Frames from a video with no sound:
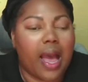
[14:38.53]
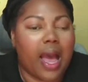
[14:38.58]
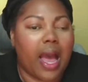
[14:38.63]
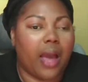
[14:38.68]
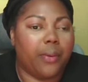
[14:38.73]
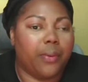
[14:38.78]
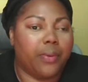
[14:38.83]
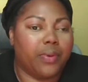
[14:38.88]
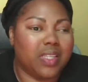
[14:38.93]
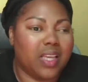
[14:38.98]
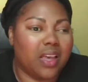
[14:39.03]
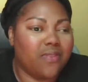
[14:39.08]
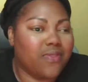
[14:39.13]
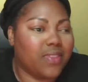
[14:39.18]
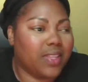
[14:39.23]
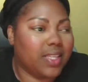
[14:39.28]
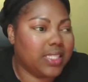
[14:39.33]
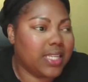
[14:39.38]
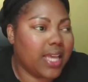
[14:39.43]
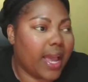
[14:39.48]
I will
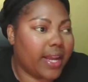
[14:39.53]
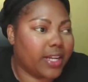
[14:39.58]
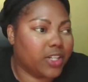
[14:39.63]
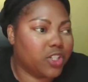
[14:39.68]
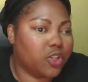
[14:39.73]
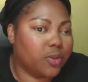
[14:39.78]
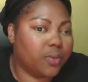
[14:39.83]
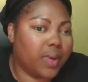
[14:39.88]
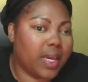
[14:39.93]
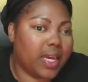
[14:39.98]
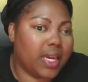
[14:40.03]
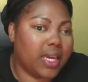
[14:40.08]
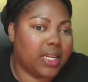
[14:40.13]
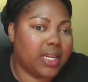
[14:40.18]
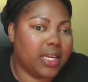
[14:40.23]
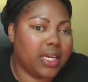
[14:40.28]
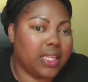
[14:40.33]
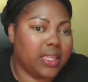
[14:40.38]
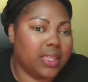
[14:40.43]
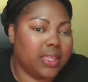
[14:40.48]
definitely tag
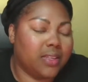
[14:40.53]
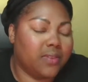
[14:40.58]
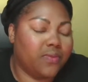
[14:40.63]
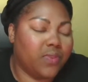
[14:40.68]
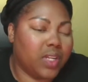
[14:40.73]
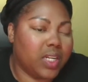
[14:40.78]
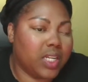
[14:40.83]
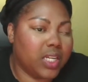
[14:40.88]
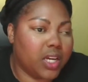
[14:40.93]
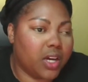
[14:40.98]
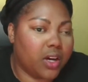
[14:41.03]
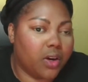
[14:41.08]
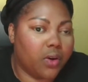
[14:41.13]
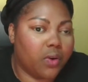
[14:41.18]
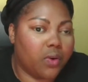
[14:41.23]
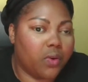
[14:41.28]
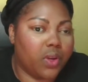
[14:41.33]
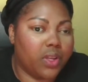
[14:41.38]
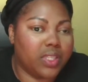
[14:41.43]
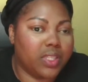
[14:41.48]
Tremaine in the
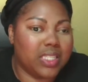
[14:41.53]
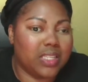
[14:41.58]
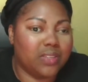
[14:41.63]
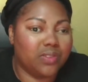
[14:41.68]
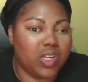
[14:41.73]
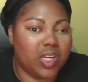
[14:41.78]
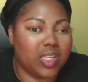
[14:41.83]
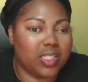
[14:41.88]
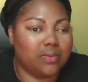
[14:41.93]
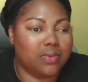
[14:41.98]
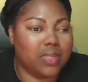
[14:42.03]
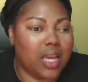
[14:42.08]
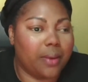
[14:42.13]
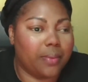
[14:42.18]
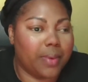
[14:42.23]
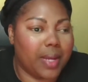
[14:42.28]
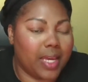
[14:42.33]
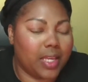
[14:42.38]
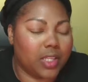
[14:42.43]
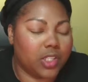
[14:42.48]
video and see if she has some time
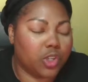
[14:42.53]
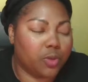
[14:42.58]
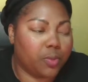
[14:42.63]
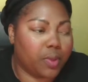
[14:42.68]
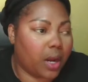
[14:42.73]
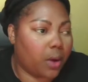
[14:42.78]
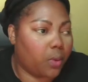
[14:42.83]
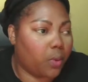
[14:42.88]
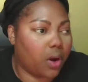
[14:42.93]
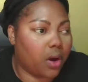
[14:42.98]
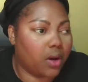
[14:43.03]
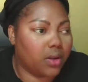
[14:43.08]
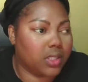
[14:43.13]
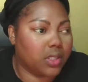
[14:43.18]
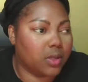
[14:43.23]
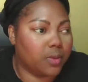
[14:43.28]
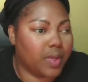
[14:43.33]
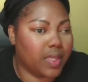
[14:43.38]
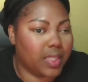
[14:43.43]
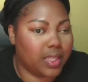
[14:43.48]
to answer, but I will
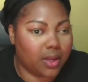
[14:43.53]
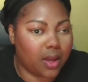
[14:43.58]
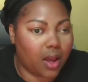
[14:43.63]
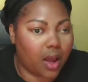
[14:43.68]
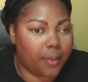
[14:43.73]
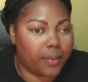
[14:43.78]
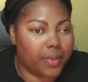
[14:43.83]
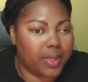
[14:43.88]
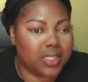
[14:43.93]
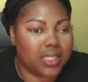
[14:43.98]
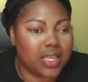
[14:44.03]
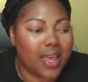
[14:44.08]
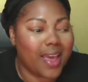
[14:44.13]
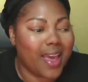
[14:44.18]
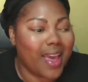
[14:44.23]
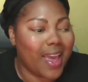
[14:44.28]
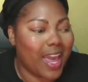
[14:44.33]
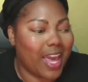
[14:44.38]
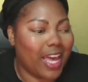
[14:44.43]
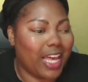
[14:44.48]
also be in the comments
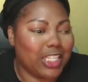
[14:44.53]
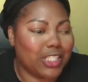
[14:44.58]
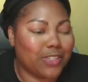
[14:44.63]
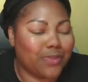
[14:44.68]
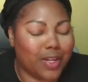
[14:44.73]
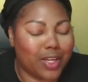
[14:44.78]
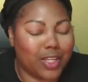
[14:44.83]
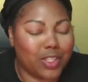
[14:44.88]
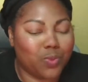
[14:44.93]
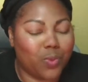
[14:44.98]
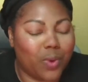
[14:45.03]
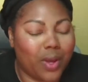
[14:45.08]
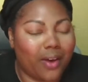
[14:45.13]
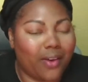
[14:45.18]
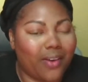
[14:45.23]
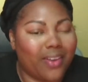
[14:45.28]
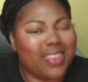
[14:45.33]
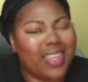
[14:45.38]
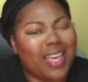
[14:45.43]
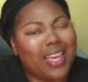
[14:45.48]
answering as well.
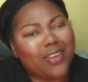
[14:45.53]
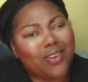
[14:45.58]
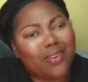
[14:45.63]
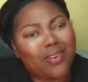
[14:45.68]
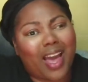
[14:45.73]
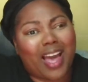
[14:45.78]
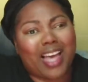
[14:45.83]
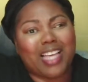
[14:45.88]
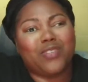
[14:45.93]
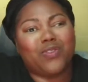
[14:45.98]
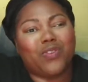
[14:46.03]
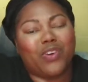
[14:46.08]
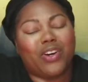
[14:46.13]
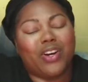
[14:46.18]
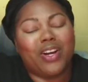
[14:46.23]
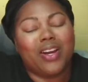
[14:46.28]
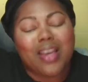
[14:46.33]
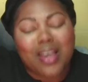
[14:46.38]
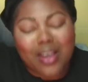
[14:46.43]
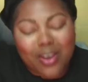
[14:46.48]
And thank you guys
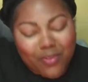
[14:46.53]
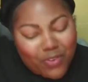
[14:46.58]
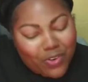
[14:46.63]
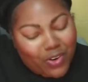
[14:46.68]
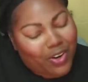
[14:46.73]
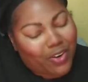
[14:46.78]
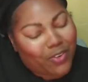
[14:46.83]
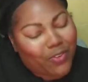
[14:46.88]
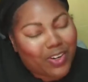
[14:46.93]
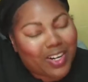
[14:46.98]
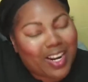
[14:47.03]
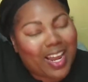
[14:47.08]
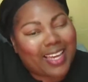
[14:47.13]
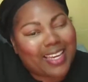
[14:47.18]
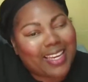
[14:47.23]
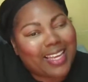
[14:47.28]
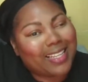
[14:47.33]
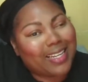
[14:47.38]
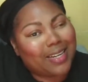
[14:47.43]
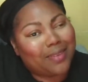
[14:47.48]
for not
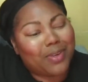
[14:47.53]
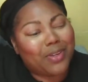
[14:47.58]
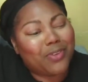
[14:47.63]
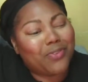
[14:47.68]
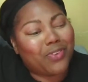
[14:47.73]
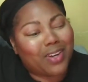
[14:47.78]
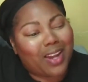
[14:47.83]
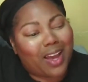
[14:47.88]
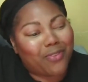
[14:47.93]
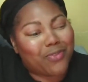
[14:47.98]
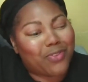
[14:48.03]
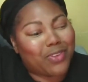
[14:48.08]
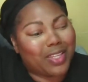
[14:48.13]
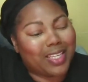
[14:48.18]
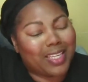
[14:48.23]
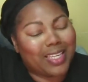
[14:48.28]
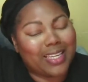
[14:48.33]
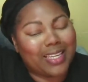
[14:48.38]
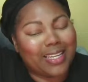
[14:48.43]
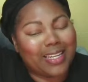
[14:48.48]
yelling at me for not
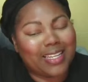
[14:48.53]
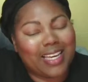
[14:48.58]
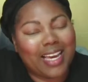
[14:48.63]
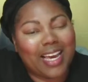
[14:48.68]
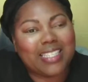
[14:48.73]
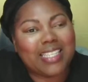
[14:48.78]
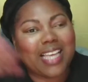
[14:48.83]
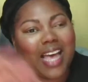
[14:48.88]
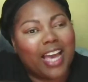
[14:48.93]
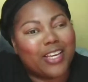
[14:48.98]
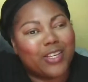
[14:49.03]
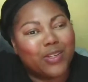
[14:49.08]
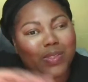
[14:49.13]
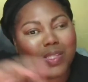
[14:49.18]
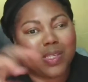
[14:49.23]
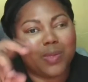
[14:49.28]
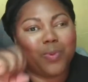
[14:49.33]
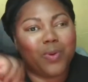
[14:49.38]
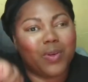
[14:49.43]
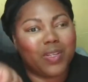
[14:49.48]
feeling good. Yes, I
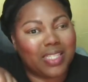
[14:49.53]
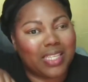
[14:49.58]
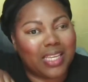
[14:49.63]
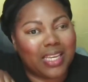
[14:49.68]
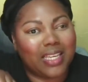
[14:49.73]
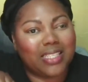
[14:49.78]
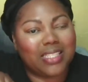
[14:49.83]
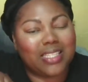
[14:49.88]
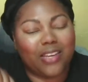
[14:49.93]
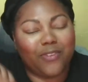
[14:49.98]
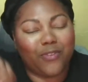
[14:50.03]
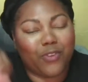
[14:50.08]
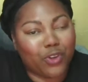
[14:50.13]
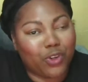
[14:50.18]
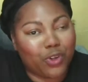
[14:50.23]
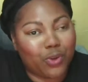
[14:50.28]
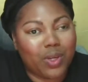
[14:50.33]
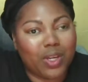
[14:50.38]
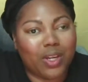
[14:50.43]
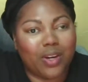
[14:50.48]
usually present. If you're
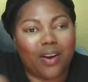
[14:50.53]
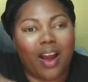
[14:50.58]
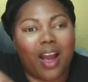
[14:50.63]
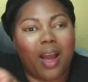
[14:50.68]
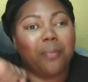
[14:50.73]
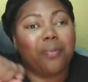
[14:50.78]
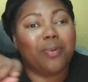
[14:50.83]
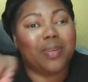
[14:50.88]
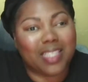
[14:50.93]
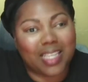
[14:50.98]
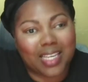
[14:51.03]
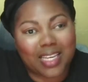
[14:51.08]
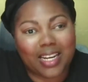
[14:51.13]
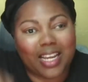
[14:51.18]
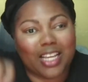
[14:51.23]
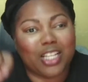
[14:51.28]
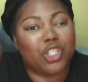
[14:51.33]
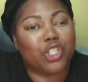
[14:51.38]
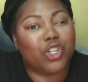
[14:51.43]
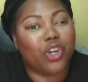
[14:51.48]
new here, I present
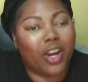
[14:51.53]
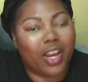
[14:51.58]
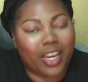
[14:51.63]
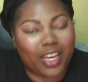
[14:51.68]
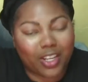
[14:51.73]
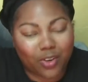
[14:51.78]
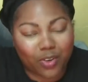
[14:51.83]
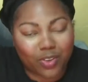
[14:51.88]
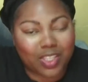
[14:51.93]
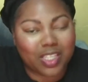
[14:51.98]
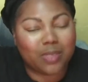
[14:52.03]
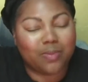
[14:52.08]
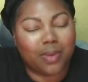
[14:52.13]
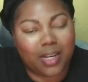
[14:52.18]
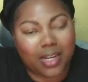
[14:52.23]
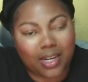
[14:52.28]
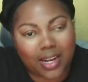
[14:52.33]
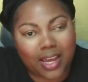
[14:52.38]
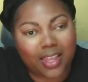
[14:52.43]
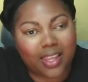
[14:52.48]
and train on these
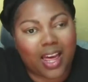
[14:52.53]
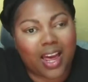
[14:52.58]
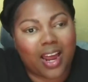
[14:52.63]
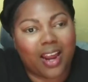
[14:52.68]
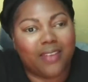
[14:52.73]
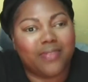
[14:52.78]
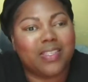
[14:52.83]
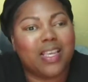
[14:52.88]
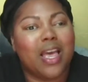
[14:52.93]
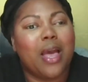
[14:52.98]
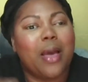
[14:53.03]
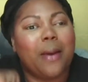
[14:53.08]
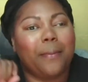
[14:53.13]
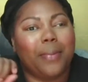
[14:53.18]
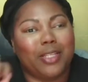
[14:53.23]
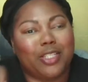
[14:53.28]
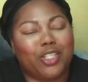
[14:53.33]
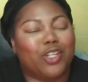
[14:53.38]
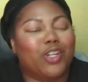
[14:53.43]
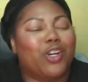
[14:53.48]
Monday Night Lives,
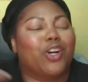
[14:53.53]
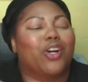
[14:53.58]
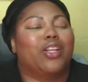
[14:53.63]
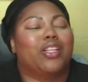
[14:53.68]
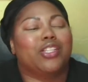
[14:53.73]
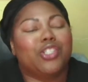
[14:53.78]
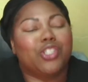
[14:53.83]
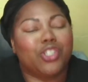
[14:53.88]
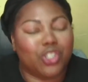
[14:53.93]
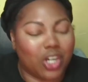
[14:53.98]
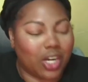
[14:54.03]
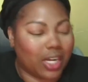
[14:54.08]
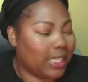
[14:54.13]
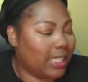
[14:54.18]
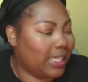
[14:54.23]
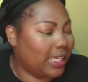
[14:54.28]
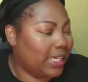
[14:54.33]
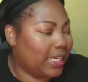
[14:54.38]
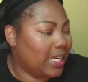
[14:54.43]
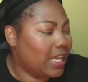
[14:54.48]
but your girl is
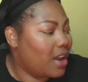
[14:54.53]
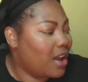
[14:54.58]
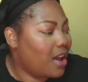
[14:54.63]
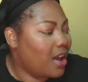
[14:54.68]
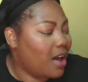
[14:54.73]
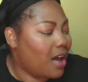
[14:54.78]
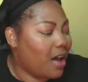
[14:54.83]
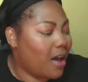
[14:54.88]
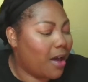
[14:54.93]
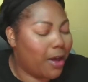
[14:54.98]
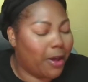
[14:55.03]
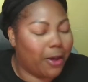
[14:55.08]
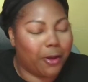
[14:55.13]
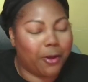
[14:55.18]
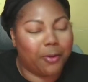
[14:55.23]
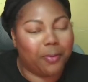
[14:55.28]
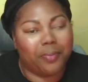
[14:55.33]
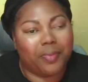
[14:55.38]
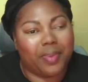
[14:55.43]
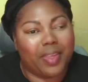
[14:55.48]
struggling.
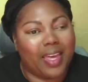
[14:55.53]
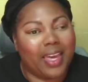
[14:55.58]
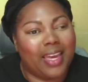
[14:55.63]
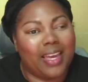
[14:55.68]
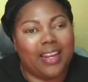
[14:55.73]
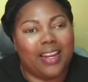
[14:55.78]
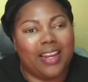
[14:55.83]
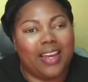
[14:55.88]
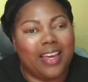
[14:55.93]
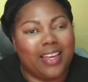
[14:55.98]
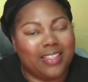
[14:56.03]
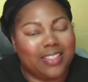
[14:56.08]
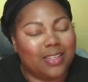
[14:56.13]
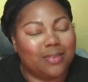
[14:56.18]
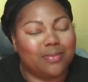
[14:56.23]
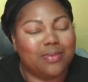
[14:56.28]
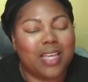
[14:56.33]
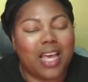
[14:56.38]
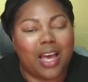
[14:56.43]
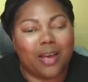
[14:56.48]
And
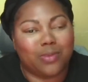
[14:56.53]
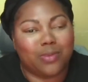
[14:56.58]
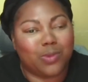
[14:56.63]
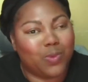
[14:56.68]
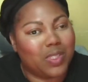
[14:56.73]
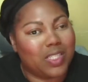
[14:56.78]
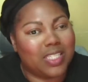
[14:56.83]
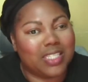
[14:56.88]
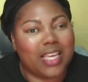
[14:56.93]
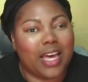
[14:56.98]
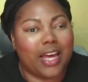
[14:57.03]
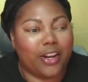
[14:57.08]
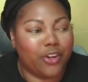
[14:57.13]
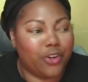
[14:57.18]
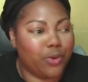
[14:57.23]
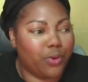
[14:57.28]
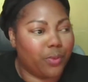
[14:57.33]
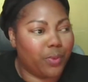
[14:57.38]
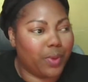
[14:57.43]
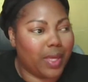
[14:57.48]
sometimes we just got to
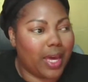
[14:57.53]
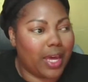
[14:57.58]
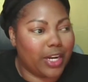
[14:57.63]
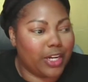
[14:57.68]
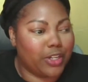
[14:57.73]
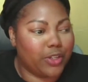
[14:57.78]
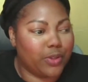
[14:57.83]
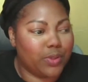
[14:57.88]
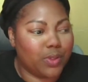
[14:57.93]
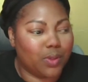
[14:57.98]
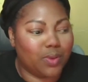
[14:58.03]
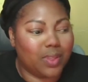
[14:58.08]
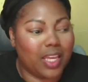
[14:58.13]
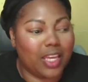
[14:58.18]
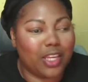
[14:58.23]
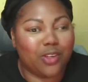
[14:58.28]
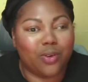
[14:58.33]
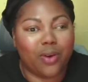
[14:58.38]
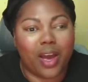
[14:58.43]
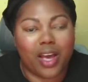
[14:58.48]
do what we got to do. So
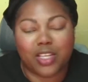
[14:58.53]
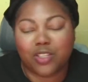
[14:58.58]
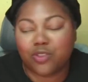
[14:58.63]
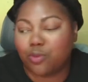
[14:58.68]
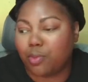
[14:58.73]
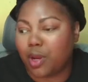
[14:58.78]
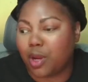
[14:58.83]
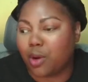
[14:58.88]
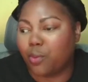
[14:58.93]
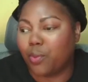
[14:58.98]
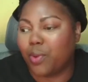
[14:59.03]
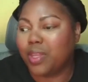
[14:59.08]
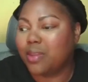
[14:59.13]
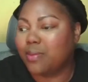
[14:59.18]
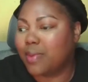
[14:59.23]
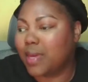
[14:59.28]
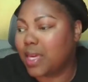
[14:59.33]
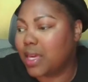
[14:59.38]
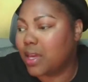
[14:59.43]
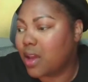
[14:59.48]
thank you guys for bearing with
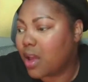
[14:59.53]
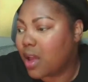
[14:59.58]
me.